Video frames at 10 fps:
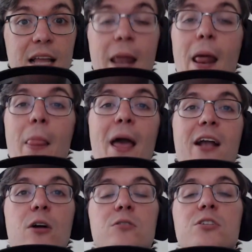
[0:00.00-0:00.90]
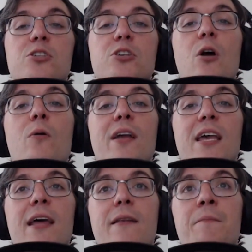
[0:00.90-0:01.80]
And that goes to show
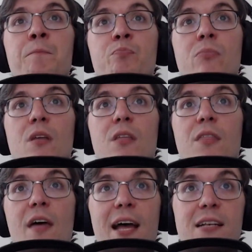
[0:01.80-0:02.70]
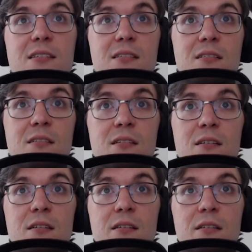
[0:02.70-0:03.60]
again that
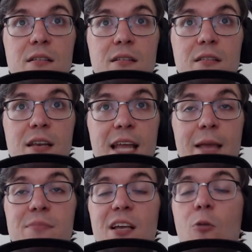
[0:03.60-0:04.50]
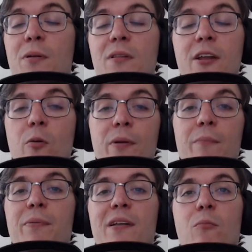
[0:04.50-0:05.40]
the names help a little
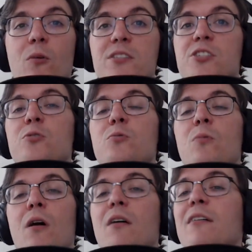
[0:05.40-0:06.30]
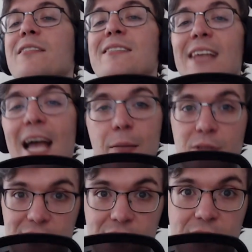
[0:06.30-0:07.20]
bit, but once you are
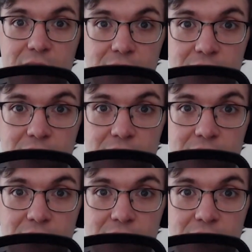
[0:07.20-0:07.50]
established,